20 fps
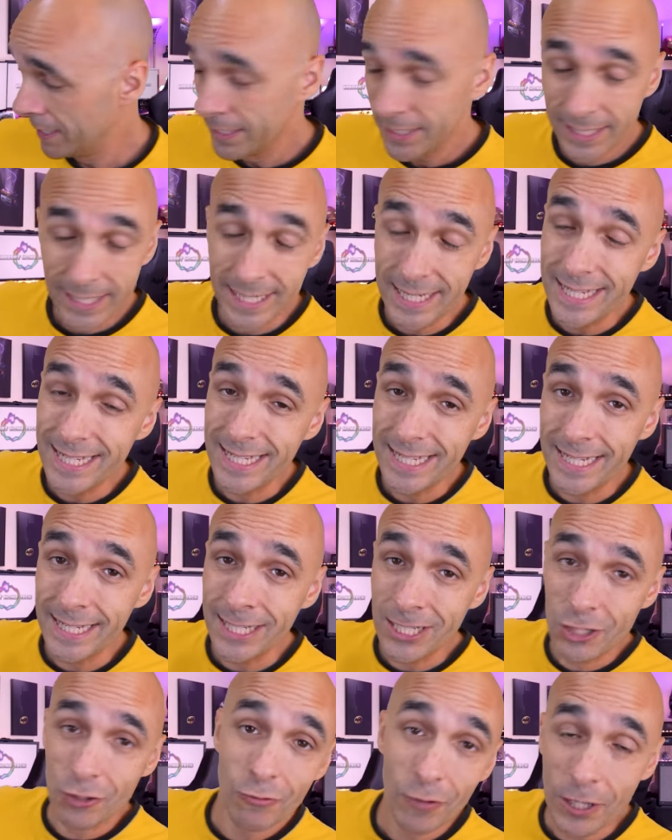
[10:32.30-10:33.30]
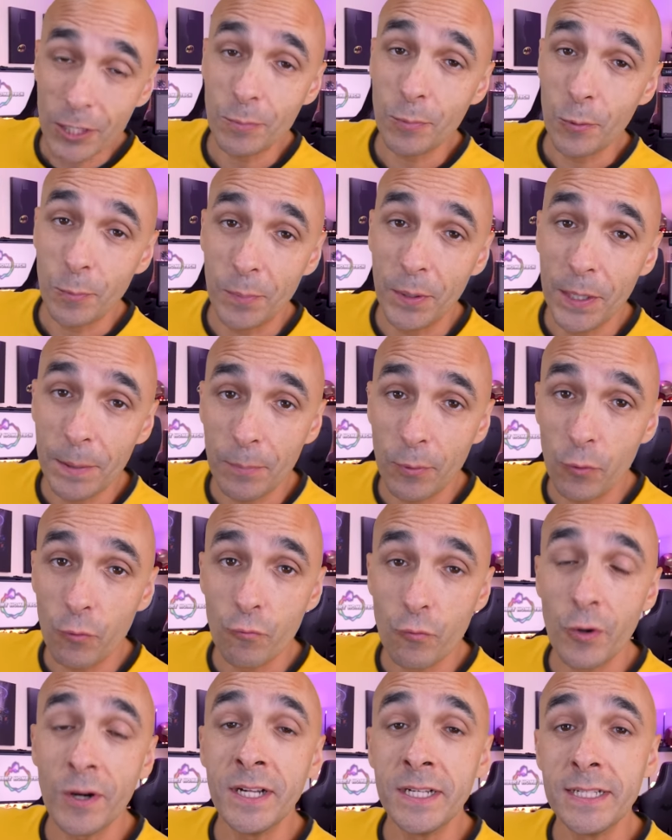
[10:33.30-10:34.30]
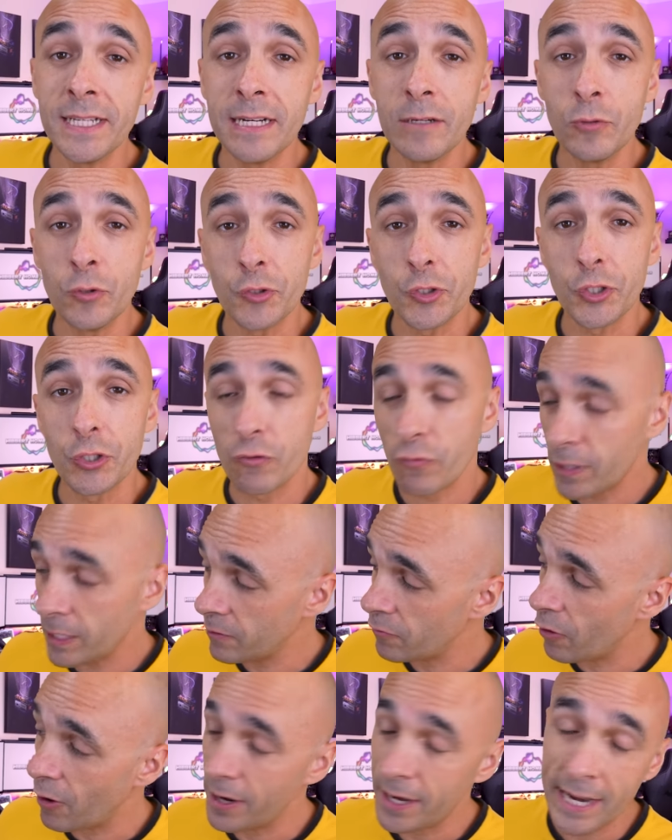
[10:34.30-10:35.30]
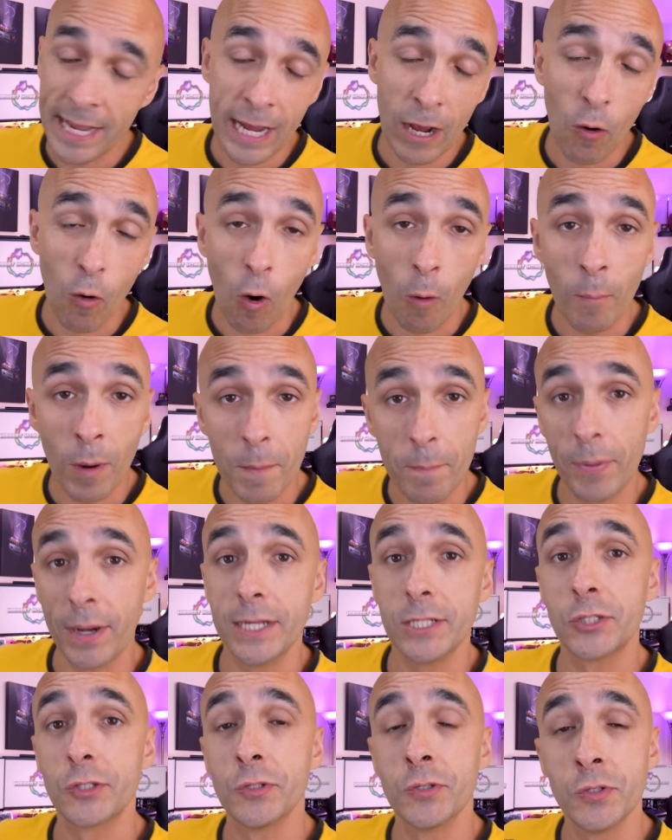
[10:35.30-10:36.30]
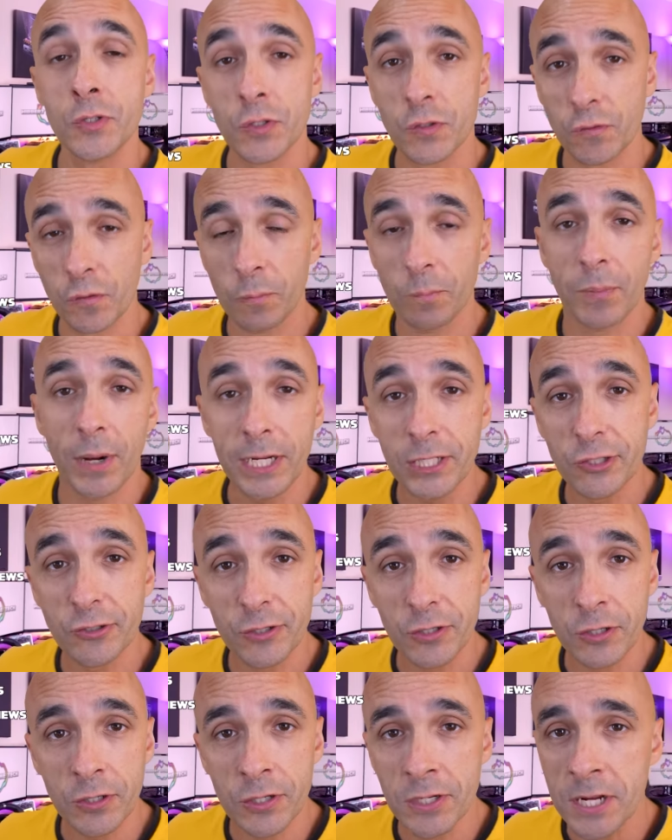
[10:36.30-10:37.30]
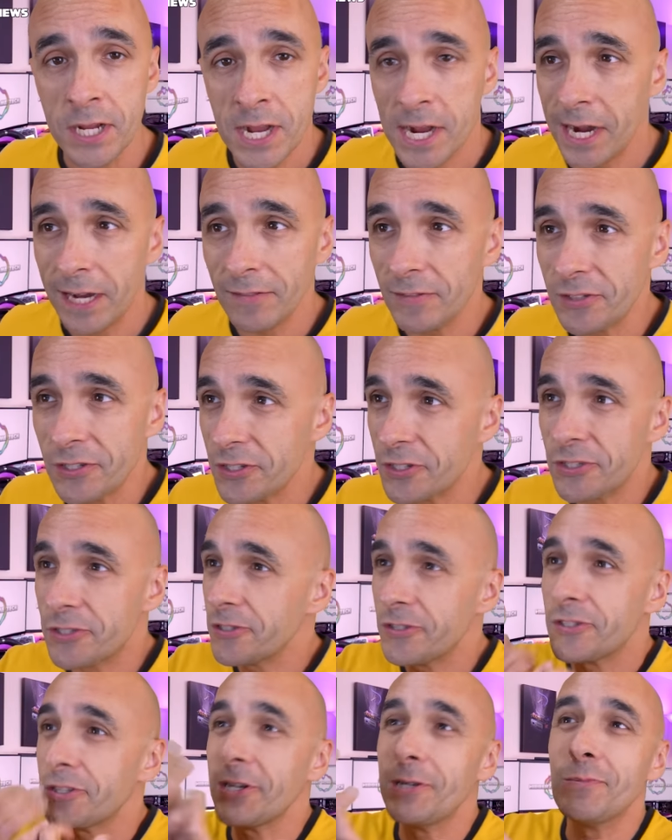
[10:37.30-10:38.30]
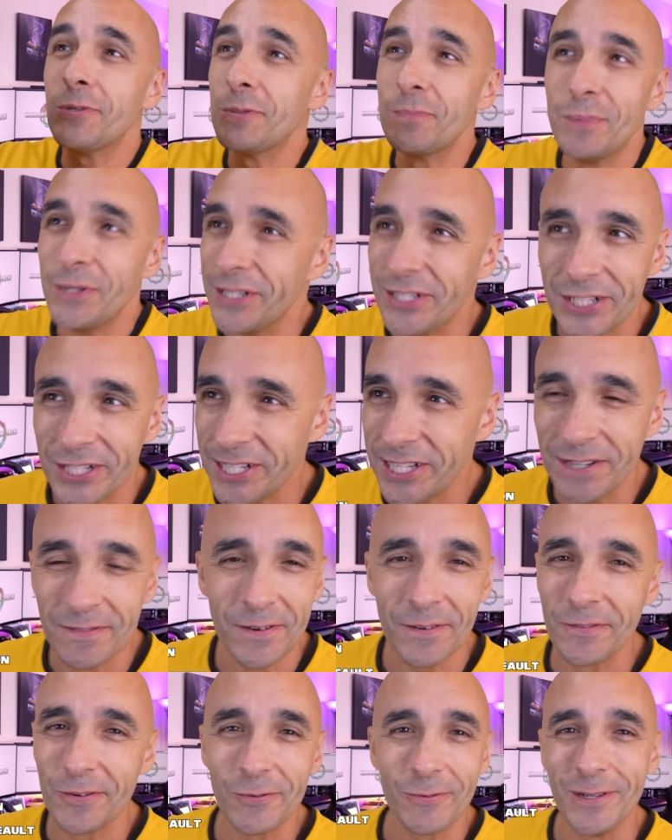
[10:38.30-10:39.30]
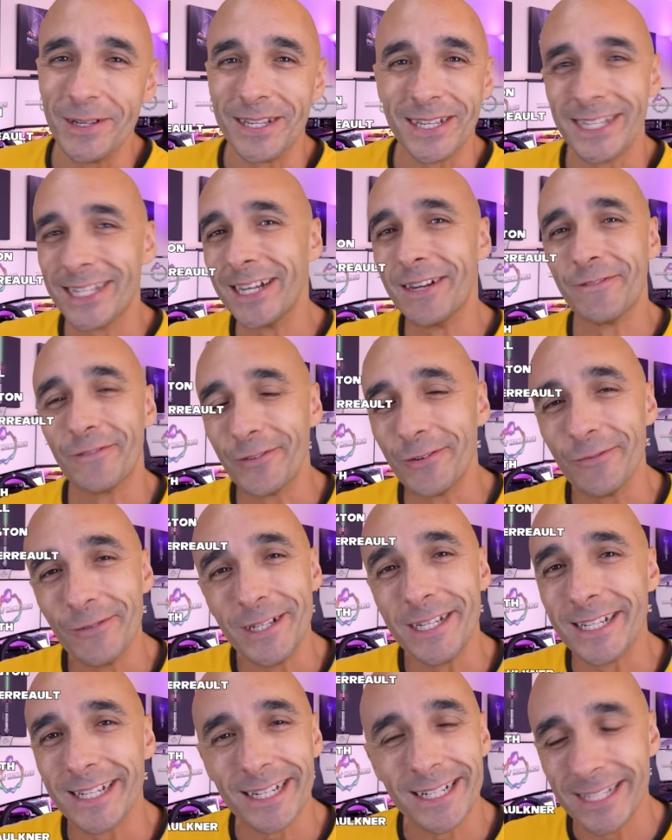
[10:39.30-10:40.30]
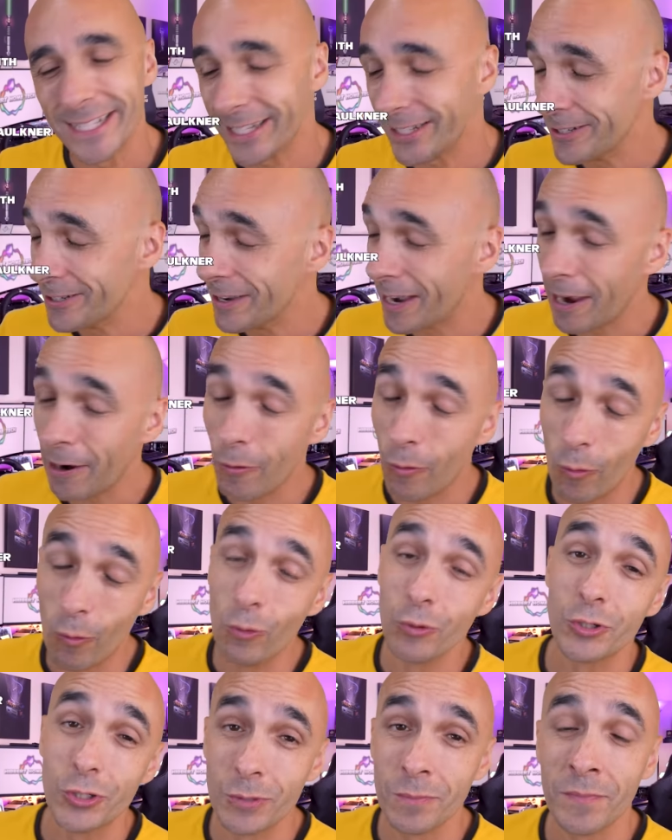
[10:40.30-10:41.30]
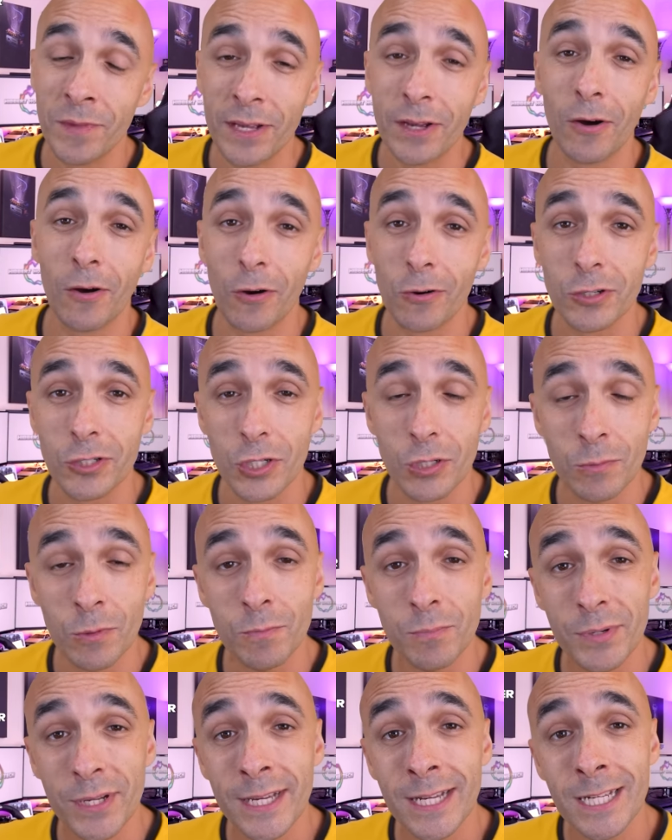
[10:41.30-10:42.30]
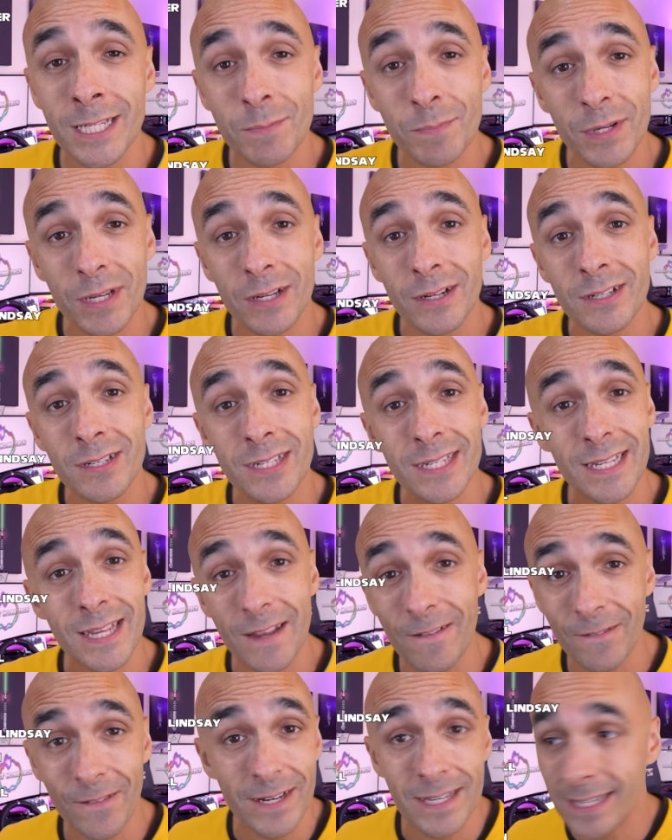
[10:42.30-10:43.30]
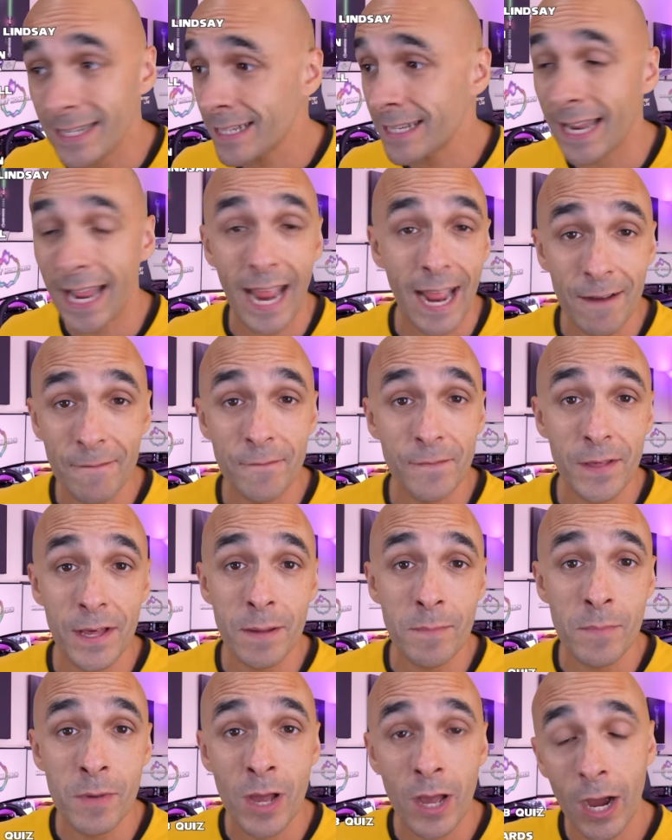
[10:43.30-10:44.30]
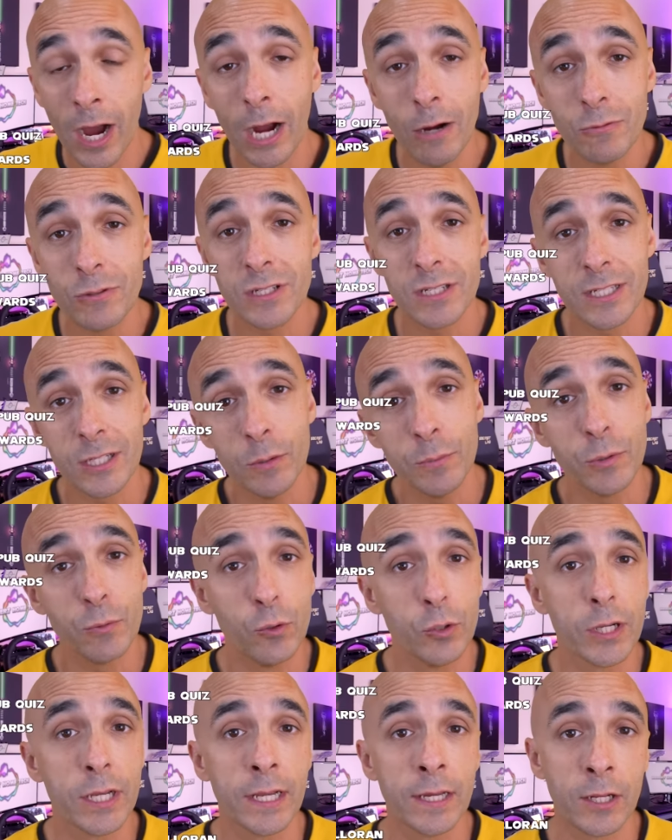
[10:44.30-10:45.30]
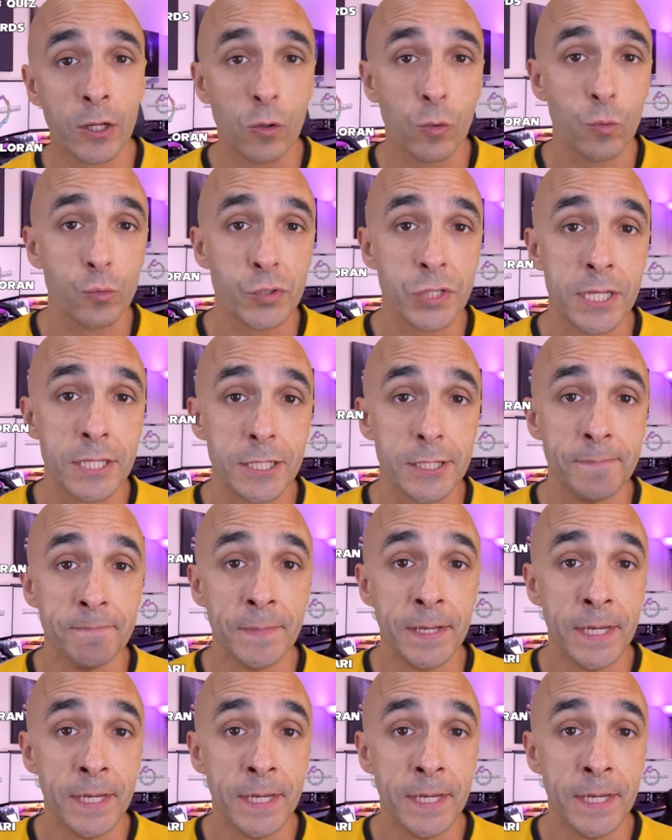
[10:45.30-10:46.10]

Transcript: These incredible people running down your screen right now are my patrons from Patreon, and this is the same speech I give every week. Every week, I tell you how awesome they are as human beings because if I didn't have them, I would still be working in a call center.